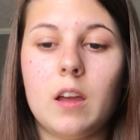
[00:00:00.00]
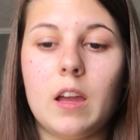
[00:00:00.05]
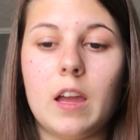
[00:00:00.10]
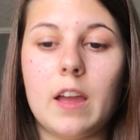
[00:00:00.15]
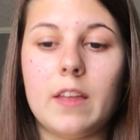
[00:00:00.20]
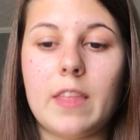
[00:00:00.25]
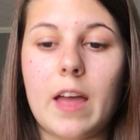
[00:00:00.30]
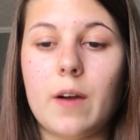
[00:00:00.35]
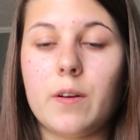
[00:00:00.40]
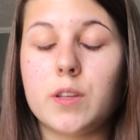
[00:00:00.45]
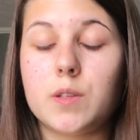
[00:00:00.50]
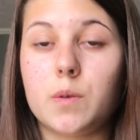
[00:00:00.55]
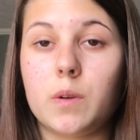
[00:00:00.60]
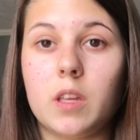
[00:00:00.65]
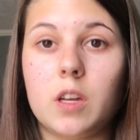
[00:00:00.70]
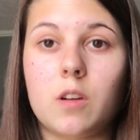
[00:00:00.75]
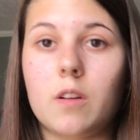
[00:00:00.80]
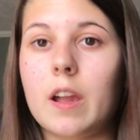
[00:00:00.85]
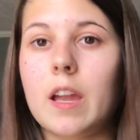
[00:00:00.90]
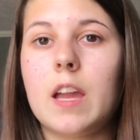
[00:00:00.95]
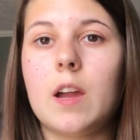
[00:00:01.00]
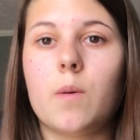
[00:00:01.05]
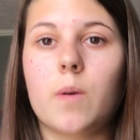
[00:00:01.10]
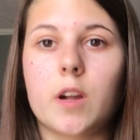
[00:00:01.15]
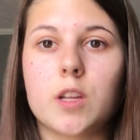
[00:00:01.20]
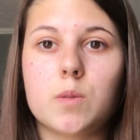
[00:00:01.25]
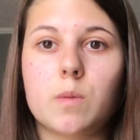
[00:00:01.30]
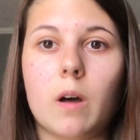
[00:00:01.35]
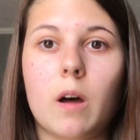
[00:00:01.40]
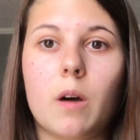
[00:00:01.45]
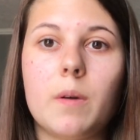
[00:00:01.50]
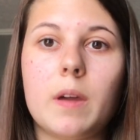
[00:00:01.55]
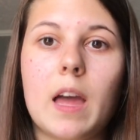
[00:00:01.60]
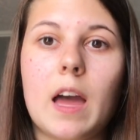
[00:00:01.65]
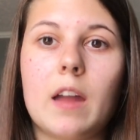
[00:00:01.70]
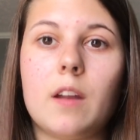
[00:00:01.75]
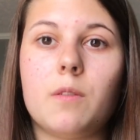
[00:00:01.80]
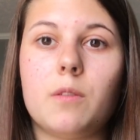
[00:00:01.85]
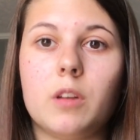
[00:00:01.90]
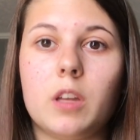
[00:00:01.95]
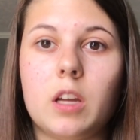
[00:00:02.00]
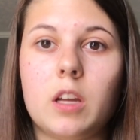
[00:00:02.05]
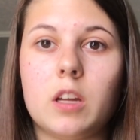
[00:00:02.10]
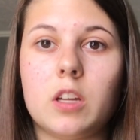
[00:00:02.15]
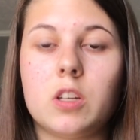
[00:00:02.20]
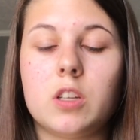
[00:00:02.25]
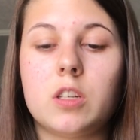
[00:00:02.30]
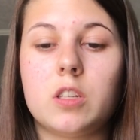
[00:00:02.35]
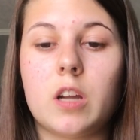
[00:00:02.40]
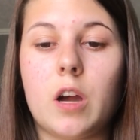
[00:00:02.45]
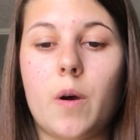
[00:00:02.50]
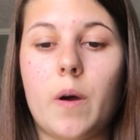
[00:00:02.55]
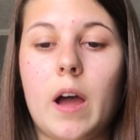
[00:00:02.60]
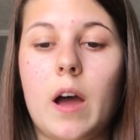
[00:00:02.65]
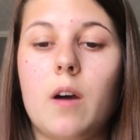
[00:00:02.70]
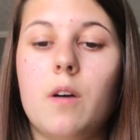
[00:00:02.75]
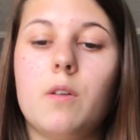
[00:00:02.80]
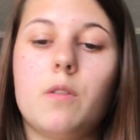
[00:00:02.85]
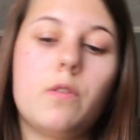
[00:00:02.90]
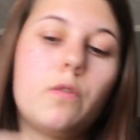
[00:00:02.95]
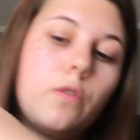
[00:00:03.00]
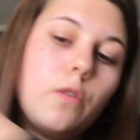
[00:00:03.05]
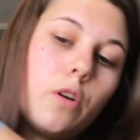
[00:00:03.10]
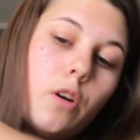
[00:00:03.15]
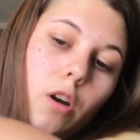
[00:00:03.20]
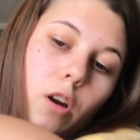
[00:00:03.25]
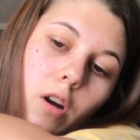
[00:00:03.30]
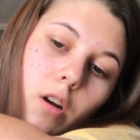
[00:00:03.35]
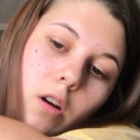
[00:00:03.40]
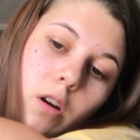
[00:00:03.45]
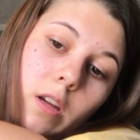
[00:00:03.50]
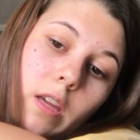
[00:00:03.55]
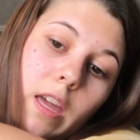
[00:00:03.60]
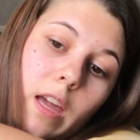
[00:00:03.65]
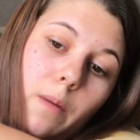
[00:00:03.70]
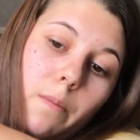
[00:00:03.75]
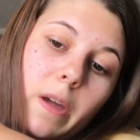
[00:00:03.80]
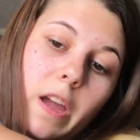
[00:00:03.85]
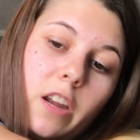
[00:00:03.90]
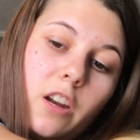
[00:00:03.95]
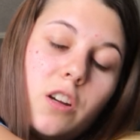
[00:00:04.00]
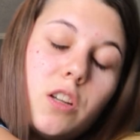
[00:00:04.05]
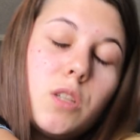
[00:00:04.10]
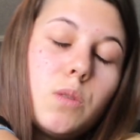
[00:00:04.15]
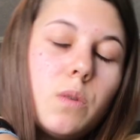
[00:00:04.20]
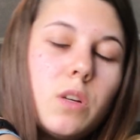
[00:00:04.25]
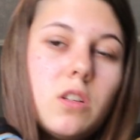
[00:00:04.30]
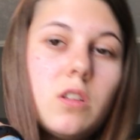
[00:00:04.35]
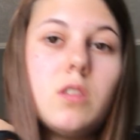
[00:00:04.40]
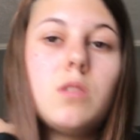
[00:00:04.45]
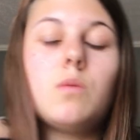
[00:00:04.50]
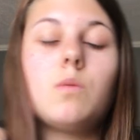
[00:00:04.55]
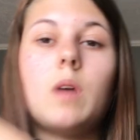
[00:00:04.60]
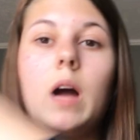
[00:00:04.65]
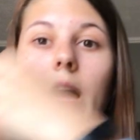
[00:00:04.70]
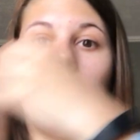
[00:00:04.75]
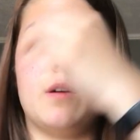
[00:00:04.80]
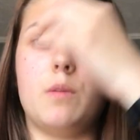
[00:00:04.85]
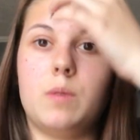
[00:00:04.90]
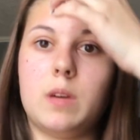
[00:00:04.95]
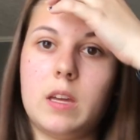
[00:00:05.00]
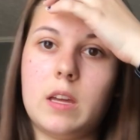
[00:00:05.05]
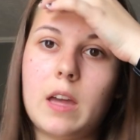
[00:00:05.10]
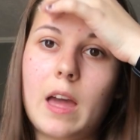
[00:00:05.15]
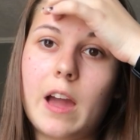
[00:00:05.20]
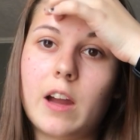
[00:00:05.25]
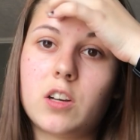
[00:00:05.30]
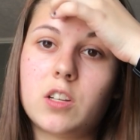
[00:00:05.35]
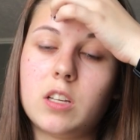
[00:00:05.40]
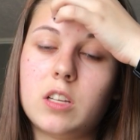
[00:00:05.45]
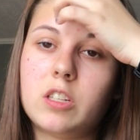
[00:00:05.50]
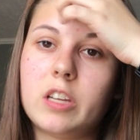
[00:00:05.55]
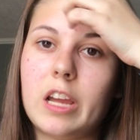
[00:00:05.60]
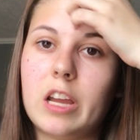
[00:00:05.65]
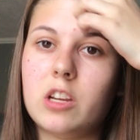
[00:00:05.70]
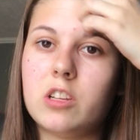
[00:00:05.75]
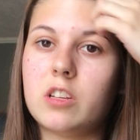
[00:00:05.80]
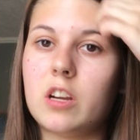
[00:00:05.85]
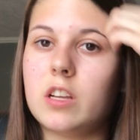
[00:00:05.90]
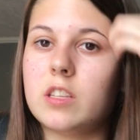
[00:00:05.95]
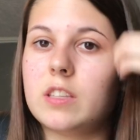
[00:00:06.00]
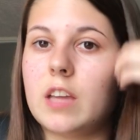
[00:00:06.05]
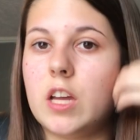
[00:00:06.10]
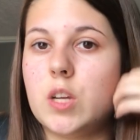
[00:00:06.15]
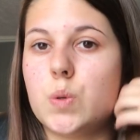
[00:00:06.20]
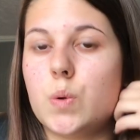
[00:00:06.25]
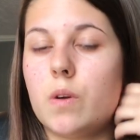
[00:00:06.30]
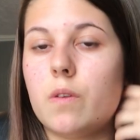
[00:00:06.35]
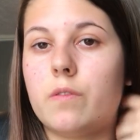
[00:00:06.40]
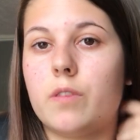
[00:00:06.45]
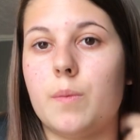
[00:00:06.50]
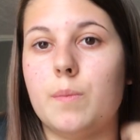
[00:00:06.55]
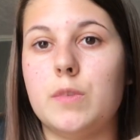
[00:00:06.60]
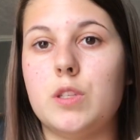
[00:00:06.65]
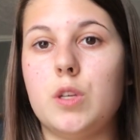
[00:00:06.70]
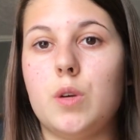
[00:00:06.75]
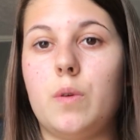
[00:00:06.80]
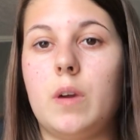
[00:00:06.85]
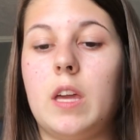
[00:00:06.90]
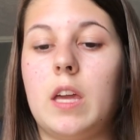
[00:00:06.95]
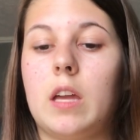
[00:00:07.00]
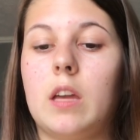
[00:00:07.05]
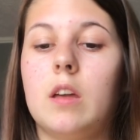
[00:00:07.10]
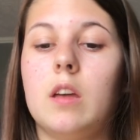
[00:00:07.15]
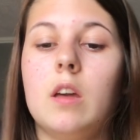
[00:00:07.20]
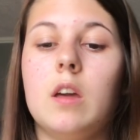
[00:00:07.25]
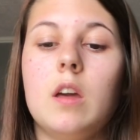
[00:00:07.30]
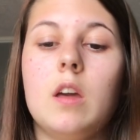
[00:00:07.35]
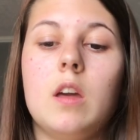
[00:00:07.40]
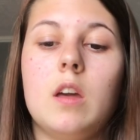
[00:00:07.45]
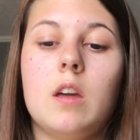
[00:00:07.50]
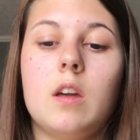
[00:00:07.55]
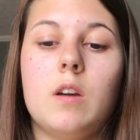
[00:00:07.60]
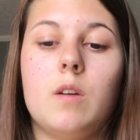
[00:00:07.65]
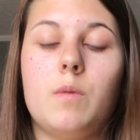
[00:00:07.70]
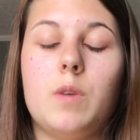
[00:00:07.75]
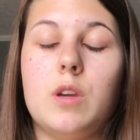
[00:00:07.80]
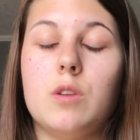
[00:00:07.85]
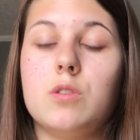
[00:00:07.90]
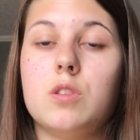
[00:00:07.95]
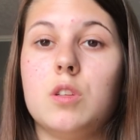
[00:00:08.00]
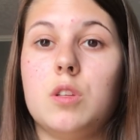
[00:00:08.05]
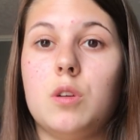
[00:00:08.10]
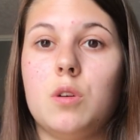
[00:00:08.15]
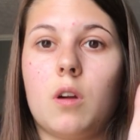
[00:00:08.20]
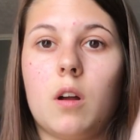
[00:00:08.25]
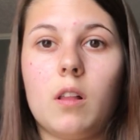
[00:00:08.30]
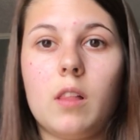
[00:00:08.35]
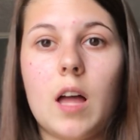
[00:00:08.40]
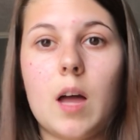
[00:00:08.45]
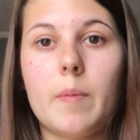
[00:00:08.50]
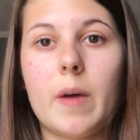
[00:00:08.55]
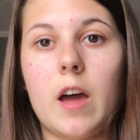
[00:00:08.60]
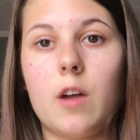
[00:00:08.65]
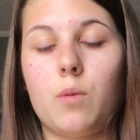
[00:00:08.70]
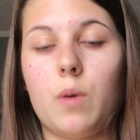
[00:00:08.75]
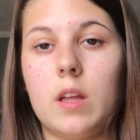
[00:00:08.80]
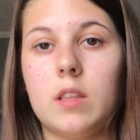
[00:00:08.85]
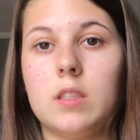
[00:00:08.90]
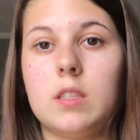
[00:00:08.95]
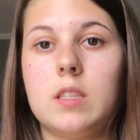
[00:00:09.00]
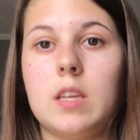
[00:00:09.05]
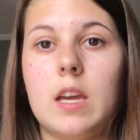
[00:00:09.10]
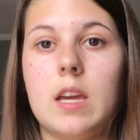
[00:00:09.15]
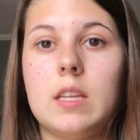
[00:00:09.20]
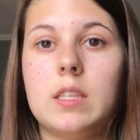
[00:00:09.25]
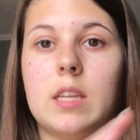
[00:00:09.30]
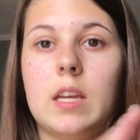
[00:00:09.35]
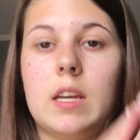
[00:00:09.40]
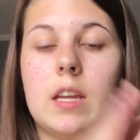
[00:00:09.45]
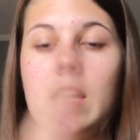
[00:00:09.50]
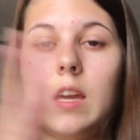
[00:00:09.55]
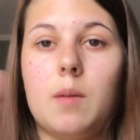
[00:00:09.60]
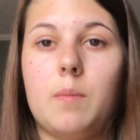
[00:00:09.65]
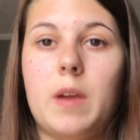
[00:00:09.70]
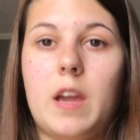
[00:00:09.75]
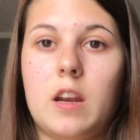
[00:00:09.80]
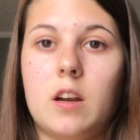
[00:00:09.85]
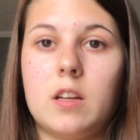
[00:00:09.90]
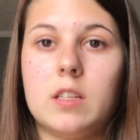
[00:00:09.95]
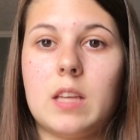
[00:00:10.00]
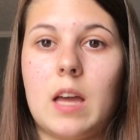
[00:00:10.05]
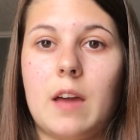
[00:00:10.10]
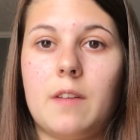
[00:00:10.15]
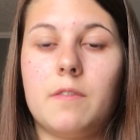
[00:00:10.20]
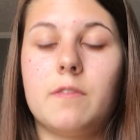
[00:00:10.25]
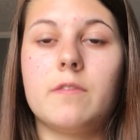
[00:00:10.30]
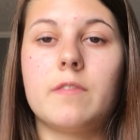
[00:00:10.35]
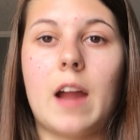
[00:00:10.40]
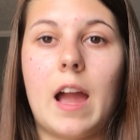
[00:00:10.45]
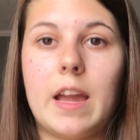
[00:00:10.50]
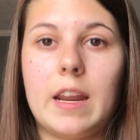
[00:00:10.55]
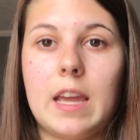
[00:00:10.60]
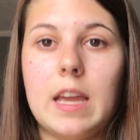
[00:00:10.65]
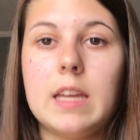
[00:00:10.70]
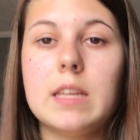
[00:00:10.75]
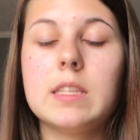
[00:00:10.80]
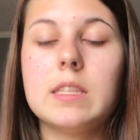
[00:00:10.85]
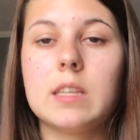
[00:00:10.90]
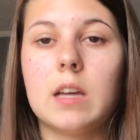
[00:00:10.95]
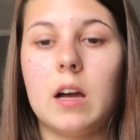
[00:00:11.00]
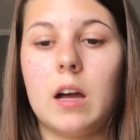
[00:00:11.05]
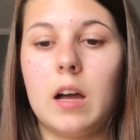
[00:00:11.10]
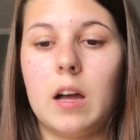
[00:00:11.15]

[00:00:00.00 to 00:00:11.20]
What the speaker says: And that was really great. It worked well. We had a really good show out for campaigners, which is why we actually changed our schedule from doing, we used to do club on Wednesdays and campaigners on Fridays.